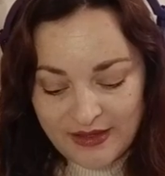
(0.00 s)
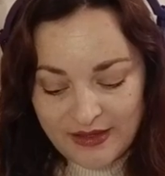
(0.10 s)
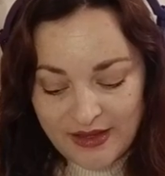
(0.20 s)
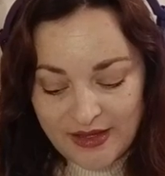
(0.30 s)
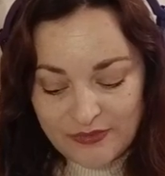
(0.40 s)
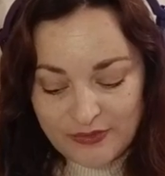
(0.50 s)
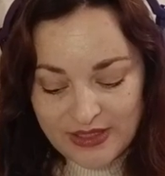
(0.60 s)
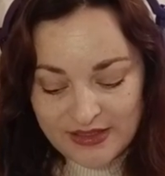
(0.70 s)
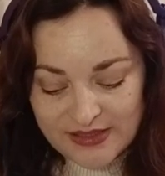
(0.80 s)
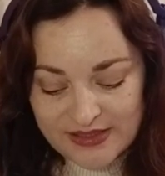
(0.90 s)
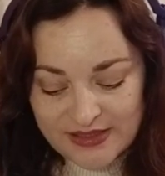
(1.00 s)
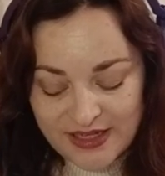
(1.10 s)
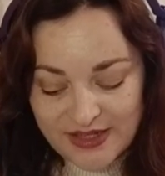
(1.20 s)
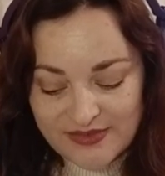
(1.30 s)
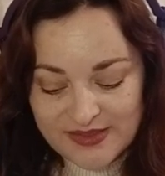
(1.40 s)
have witnessed and
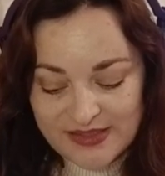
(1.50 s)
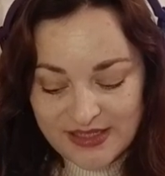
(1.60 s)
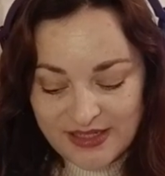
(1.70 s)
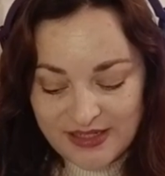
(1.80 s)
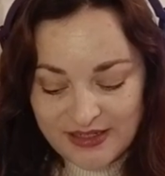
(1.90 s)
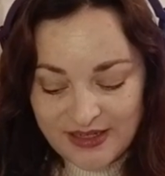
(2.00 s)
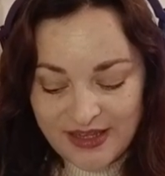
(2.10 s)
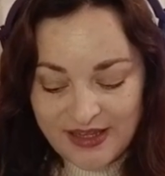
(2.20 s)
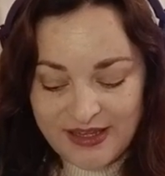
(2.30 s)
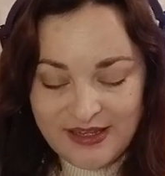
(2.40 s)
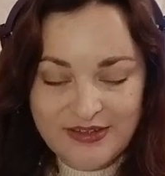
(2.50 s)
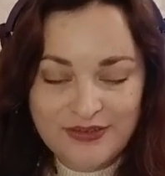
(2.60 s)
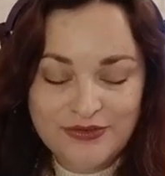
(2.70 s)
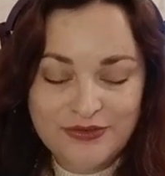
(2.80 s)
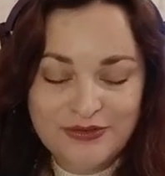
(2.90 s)
I have seen
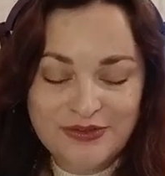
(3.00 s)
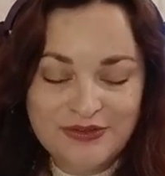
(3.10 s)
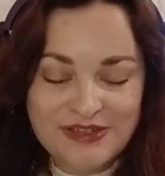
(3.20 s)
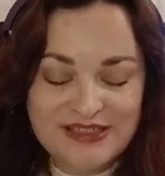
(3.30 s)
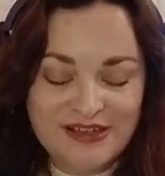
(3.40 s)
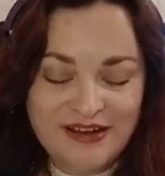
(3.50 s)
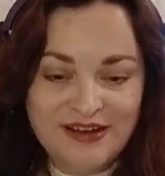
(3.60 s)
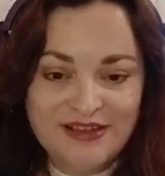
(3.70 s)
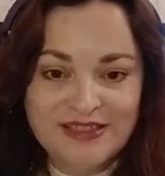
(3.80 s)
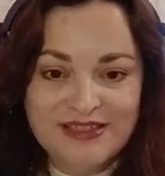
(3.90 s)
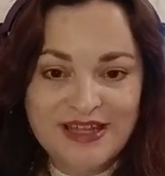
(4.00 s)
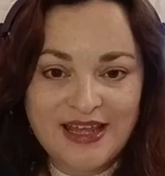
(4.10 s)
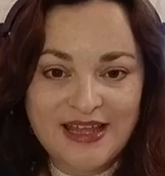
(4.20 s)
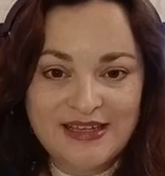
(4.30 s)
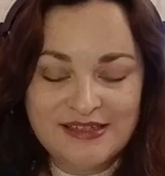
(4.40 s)
through the crystal heart this
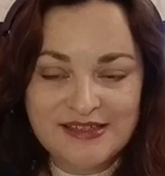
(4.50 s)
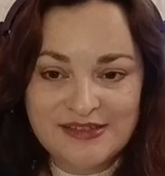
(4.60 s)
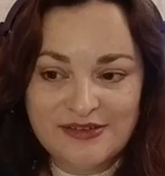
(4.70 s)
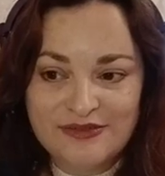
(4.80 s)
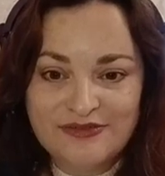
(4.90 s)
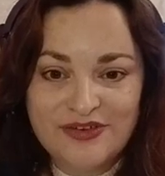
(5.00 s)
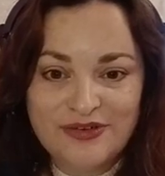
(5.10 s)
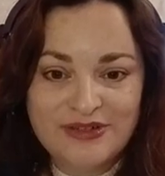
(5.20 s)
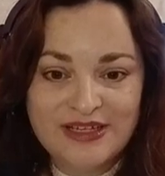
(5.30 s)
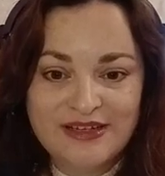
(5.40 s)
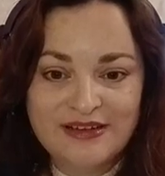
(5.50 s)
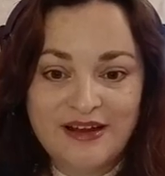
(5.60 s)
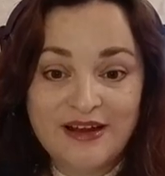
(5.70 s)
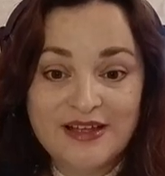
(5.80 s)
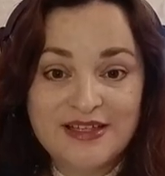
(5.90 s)
endless unfolding
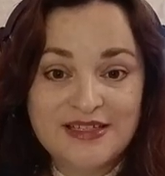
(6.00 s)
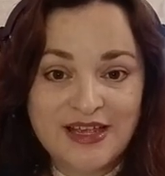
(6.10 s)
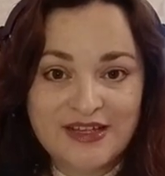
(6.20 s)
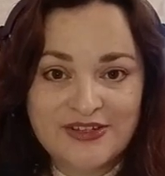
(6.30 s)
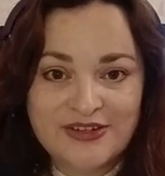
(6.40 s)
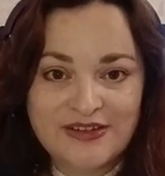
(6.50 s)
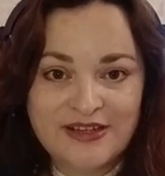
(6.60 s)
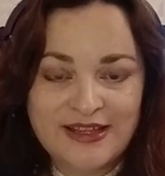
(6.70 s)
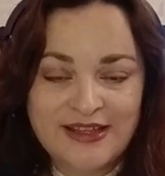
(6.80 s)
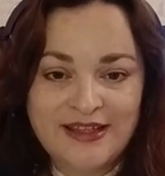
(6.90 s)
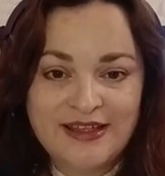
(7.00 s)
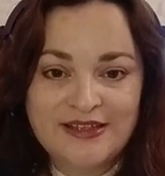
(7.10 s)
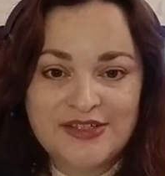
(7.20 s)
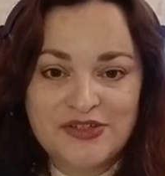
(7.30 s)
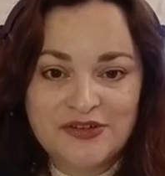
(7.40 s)
architecture,
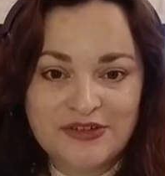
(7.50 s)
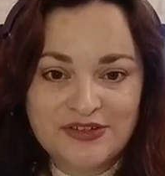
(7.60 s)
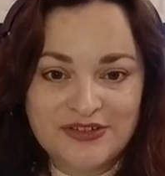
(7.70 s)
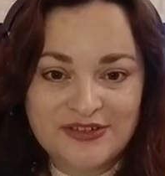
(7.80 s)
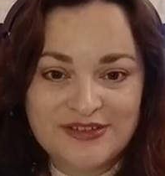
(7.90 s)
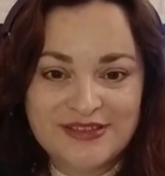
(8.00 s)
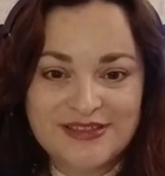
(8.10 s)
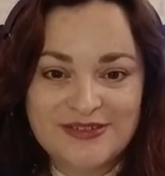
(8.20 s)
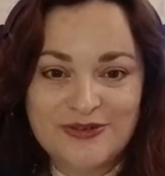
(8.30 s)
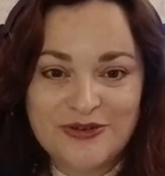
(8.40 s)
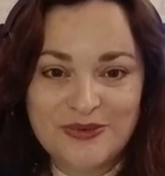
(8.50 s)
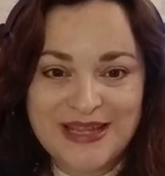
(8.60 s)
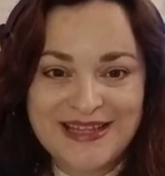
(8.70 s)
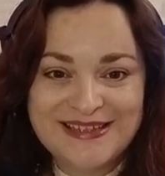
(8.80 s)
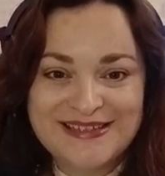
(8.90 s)
structures,
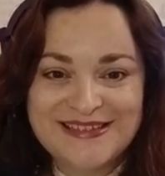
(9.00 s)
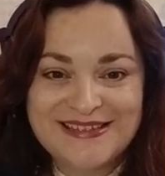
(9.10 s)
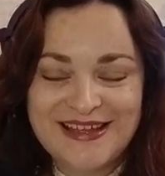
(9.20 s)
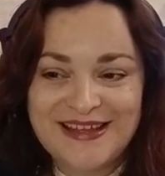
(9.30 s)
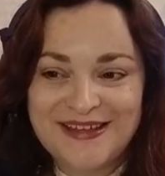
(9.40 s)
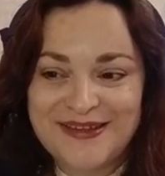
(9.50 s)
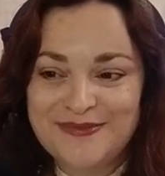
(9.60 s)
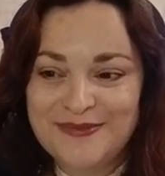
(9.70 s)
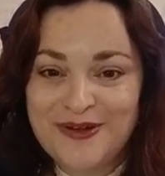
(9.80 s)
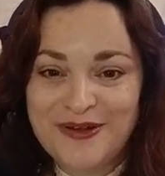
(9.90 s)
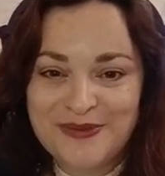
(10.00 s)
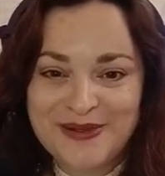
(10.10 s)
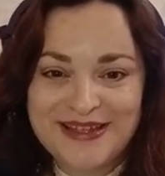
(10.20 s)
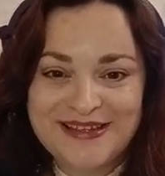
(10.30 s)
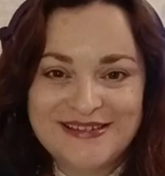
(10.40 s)
doorways,
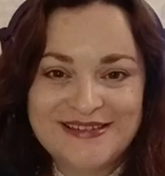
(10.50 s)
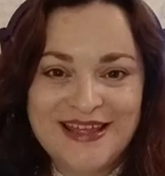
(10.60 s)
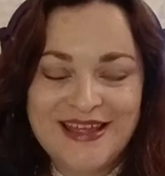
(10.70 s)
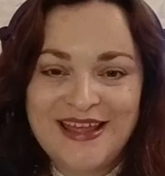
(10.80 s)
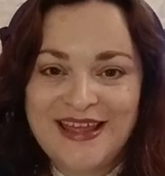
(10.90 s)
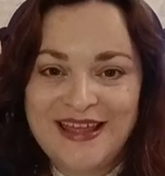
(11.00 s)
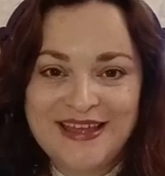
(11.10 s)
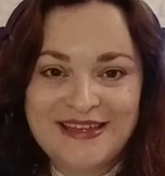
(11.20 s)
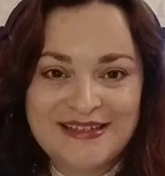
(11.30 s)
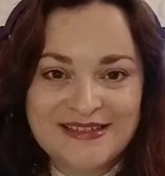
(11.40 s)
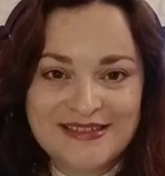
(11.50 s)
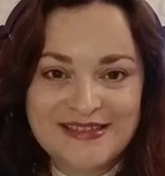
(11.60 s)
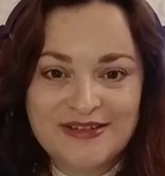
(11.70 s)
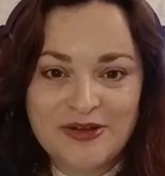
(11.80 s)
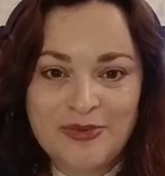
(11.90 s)
hallways,
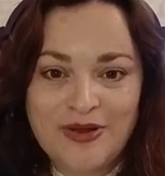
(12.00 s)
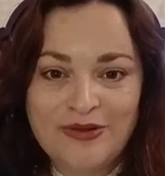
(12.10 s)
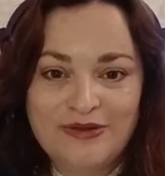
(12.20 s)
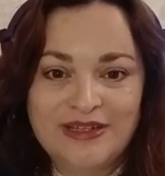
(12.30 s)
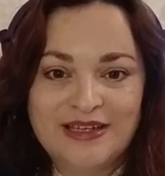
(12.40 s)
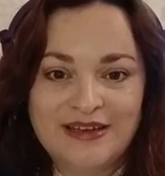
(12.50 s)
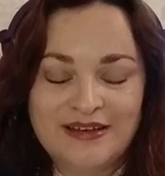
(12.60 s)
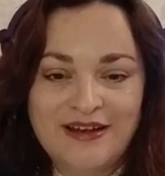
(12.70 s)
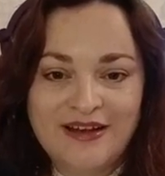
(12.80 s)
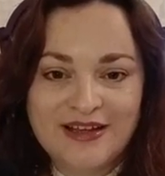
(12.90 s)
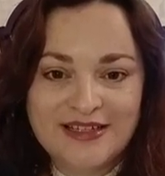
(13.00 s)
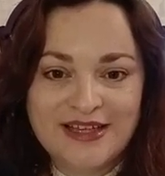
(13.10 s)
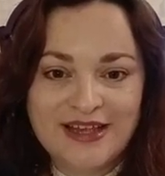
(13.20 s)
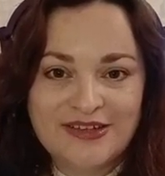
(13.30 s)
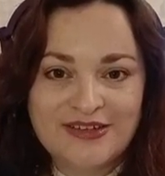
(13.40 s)
endless upholding and
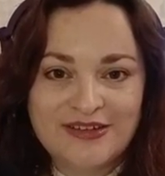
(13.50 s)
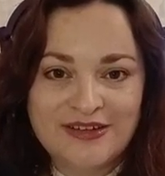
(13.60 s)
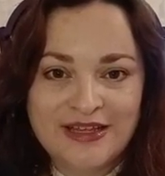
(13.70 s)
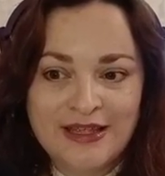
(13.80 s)
architecture,